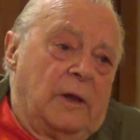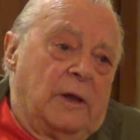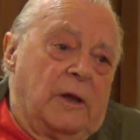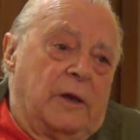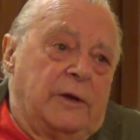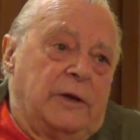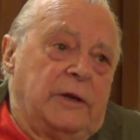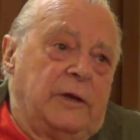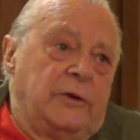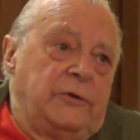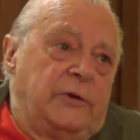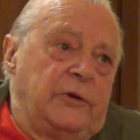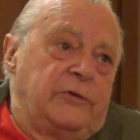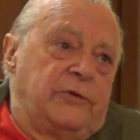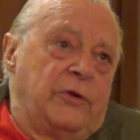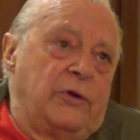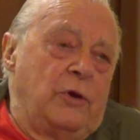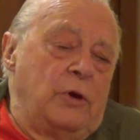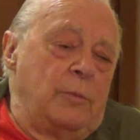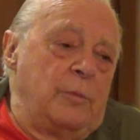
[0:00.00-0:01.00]
and he had
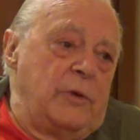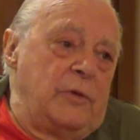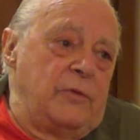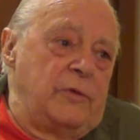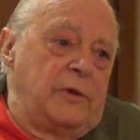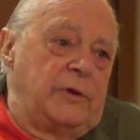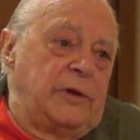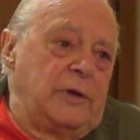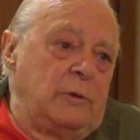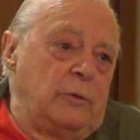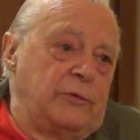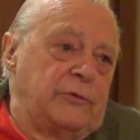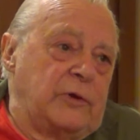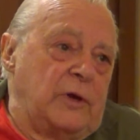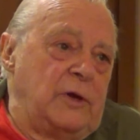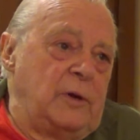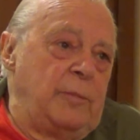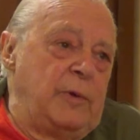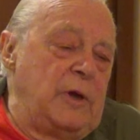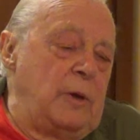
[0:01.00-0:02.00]
determined that he was
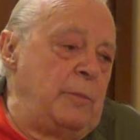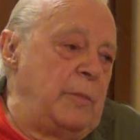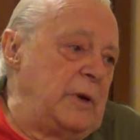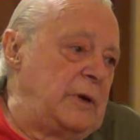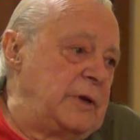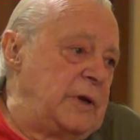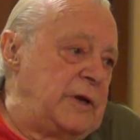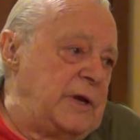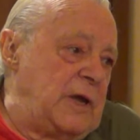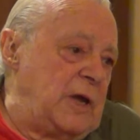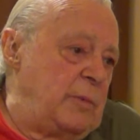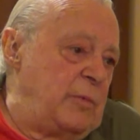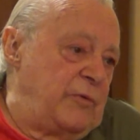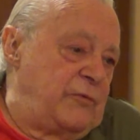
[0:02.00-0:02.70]
going to be a millionaire